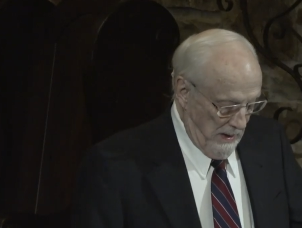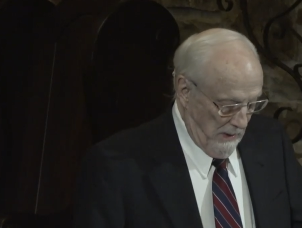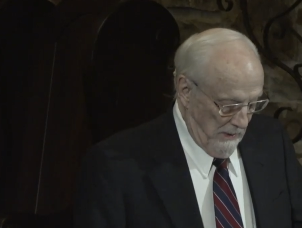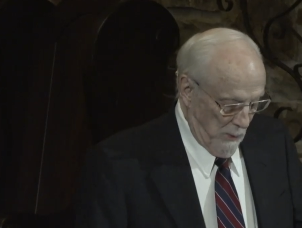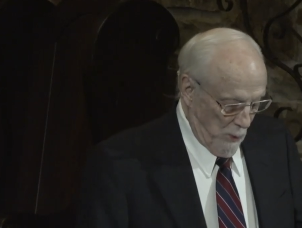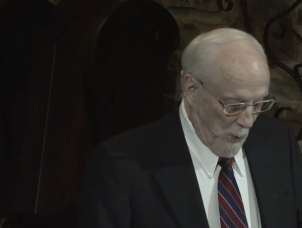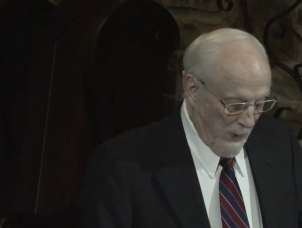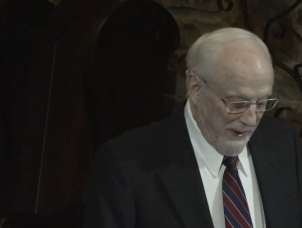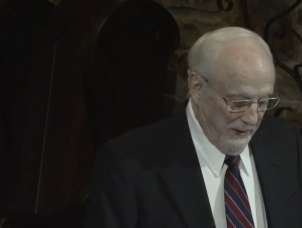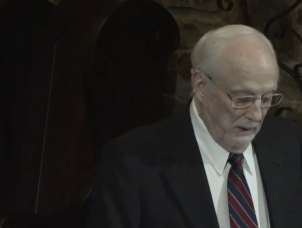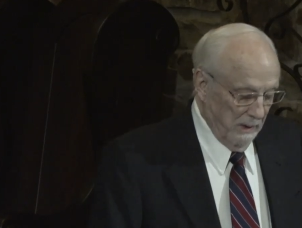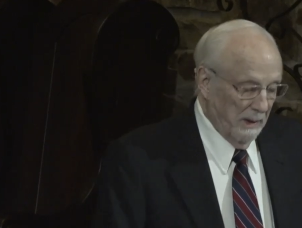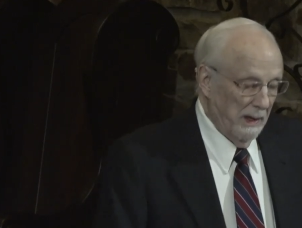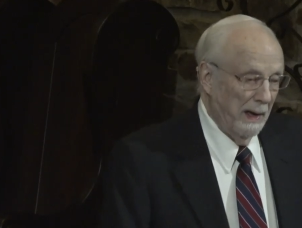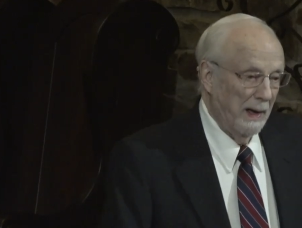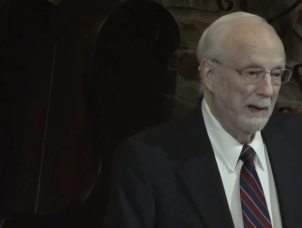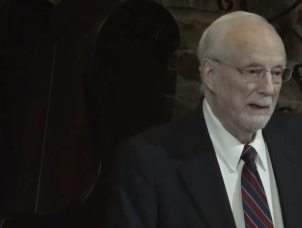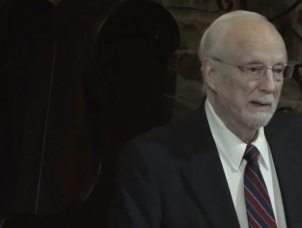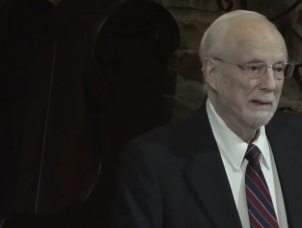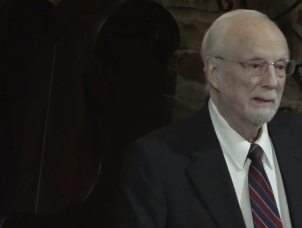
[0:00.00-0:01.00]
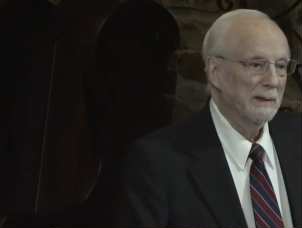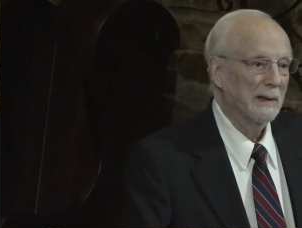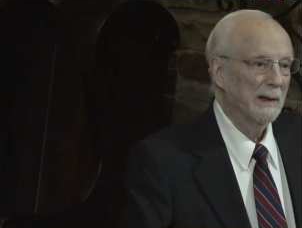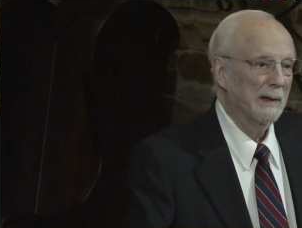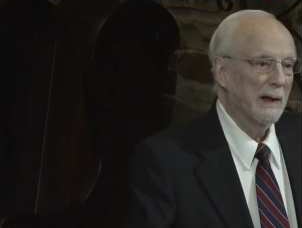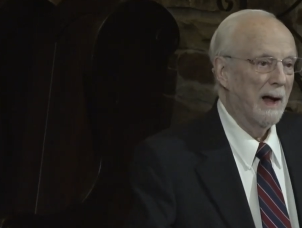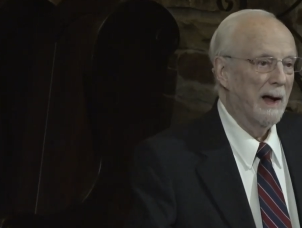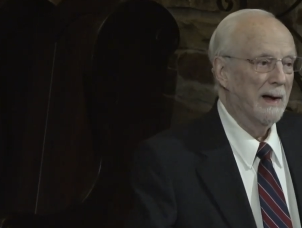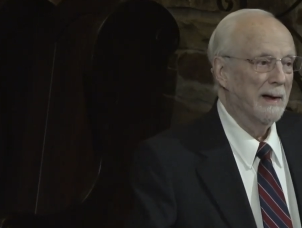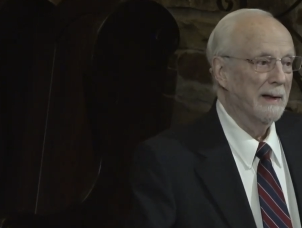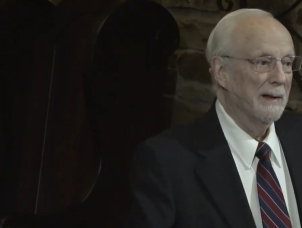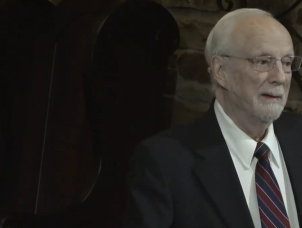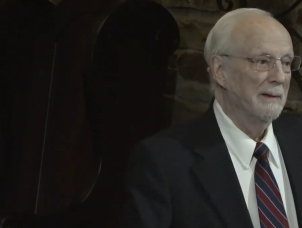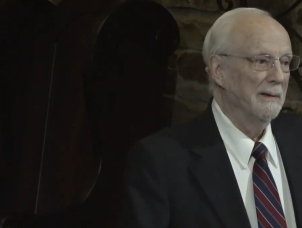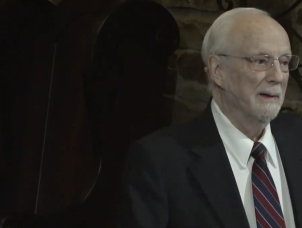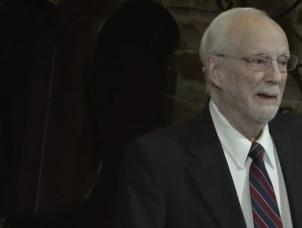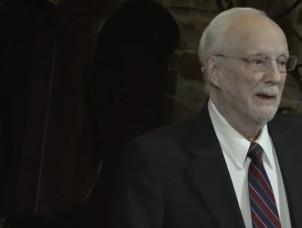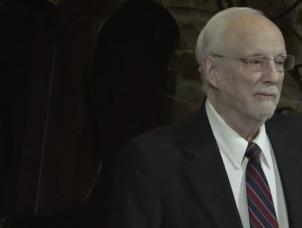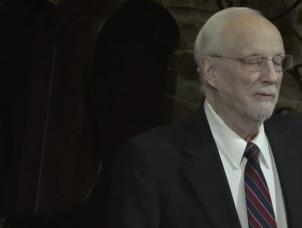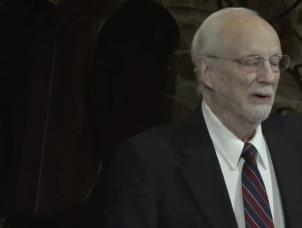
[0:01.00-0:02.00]
Well, I
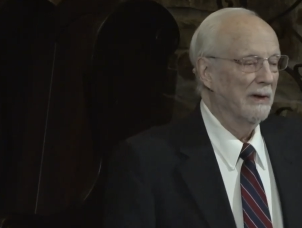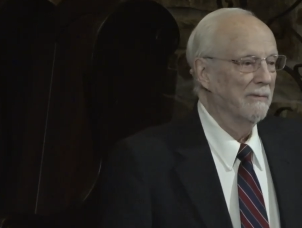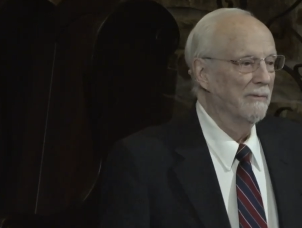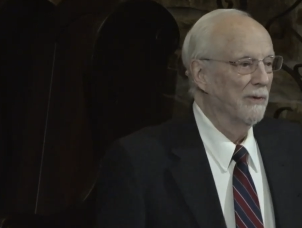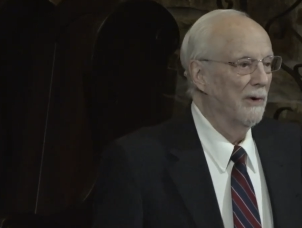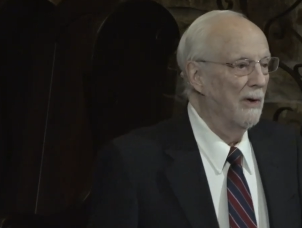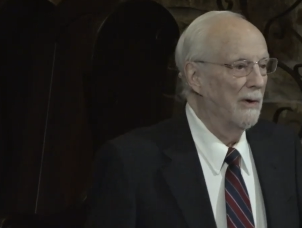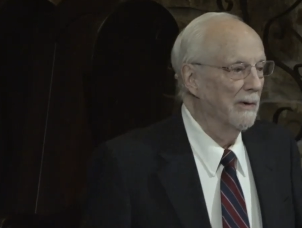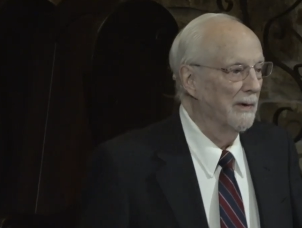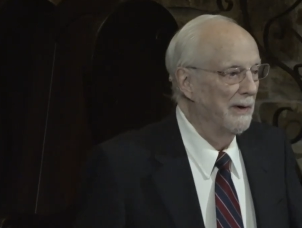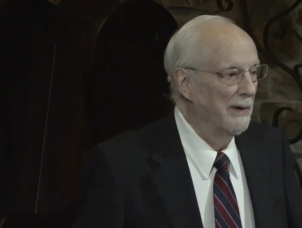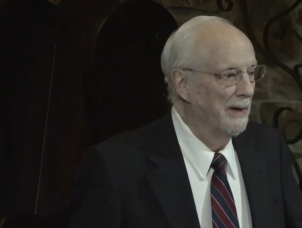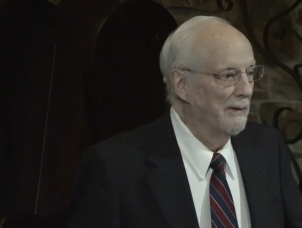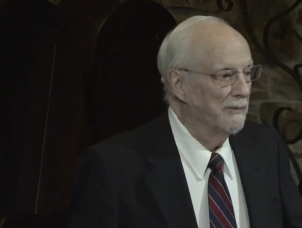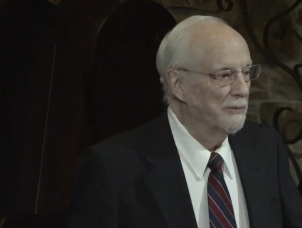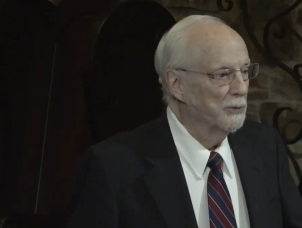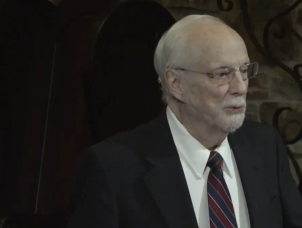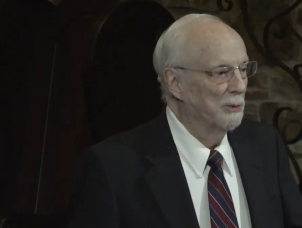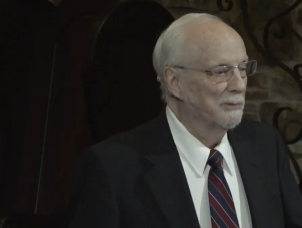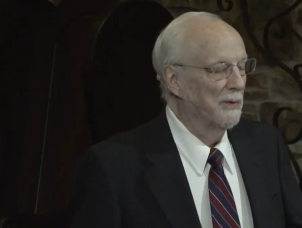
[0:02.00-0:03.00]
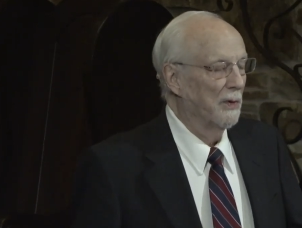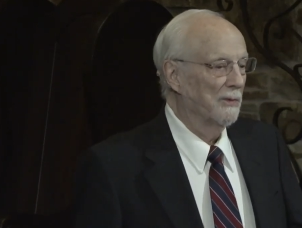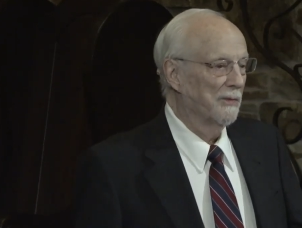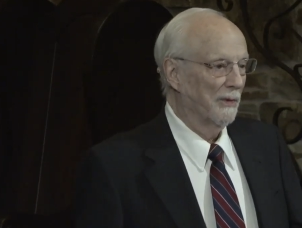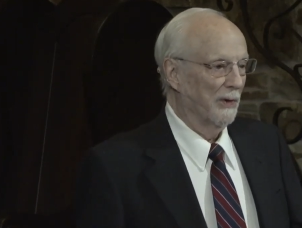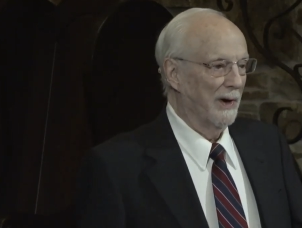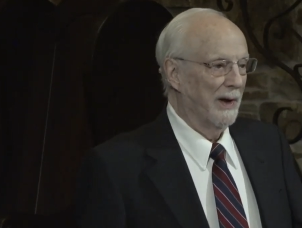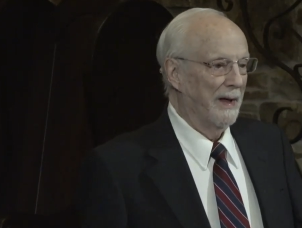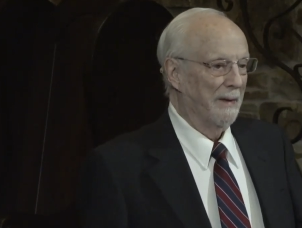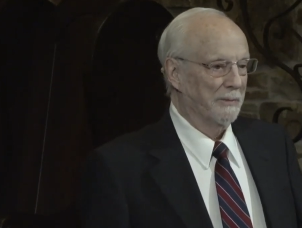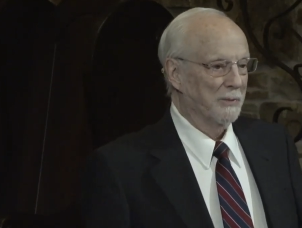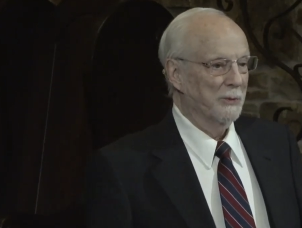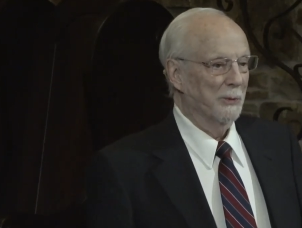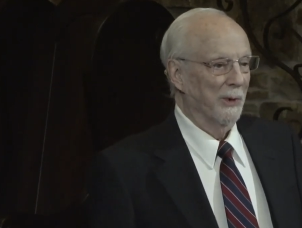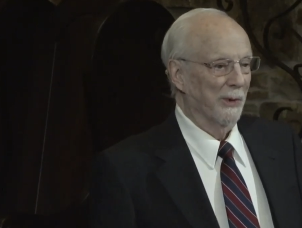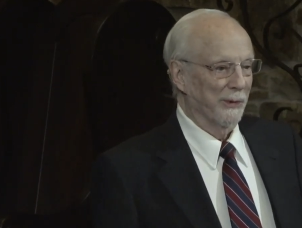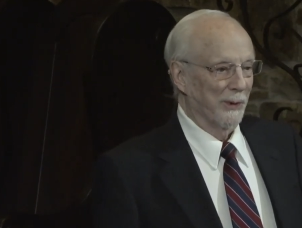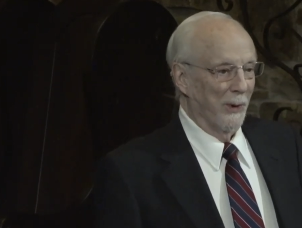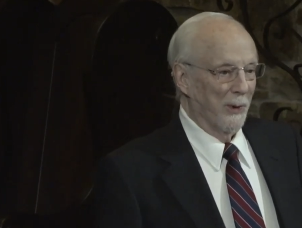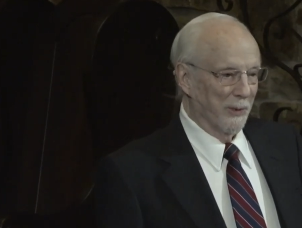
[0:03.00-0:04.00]
have lived long enough to have overlapped
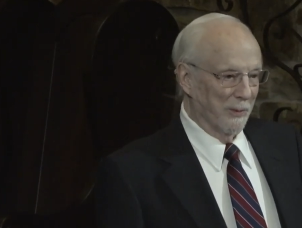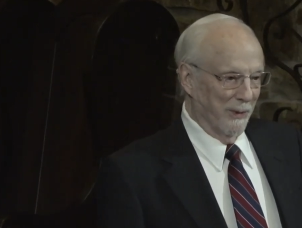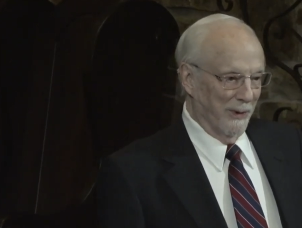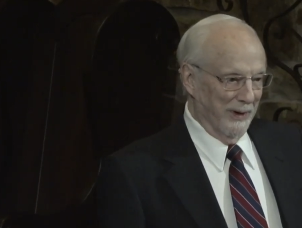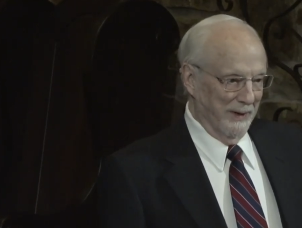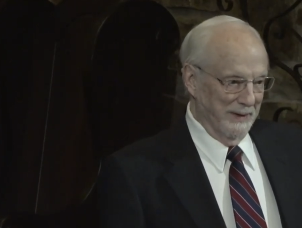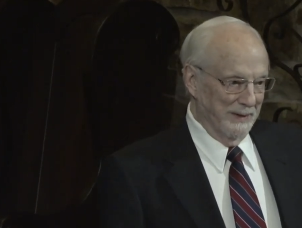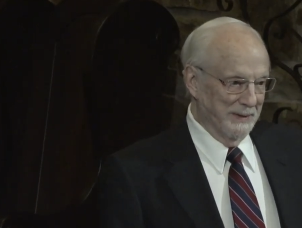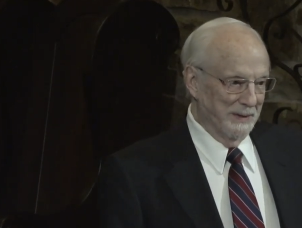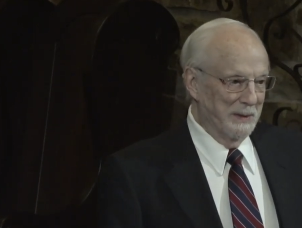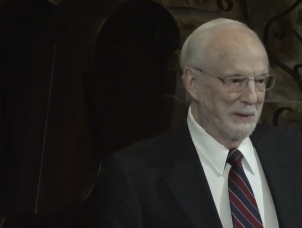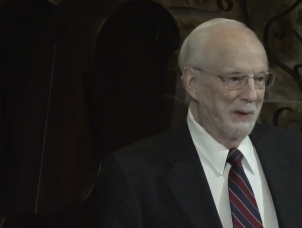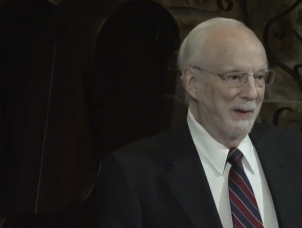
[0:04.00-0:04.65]
with Albright.